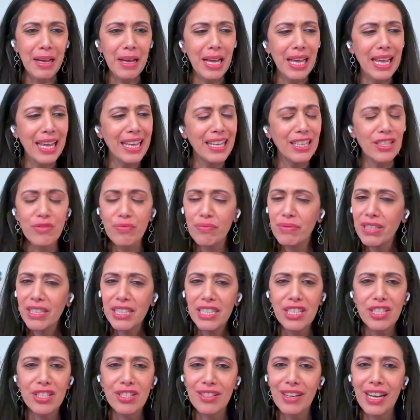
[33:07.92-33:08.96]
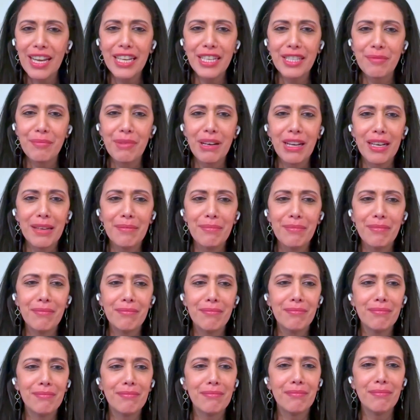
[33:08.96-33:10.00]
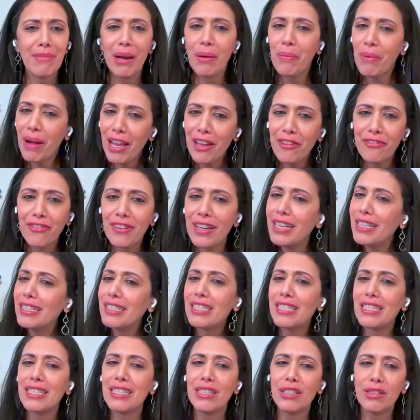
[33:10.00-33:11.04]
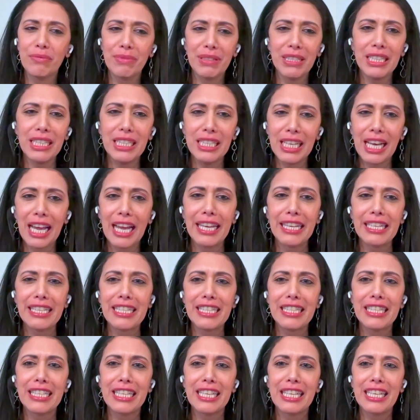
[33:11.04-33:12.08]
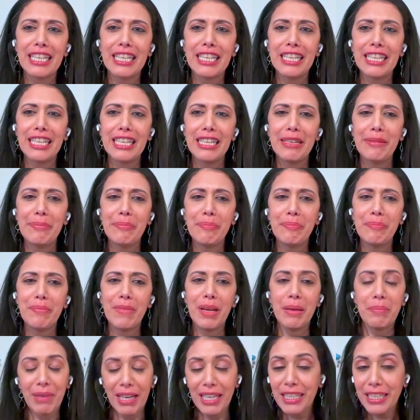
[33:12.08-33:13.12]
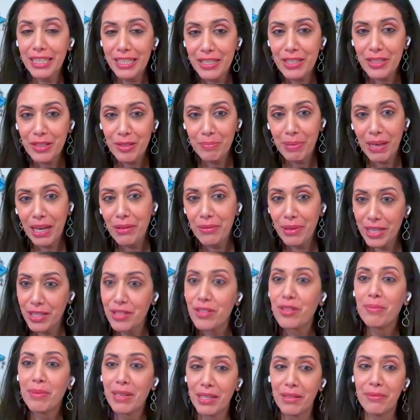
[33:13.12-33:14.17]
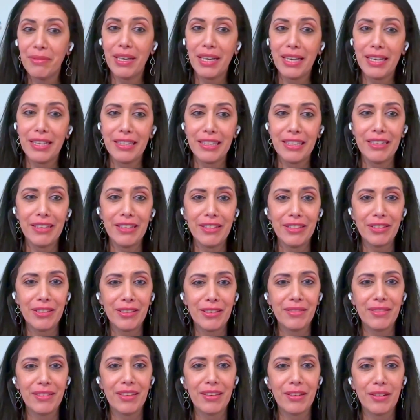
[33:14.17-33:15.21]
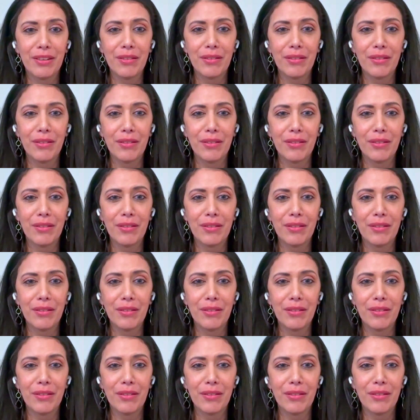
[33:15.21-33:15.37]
"It's really strange, Mom. My white friends, they're really nice." And my kids are biracial, by the way. Yeah, they're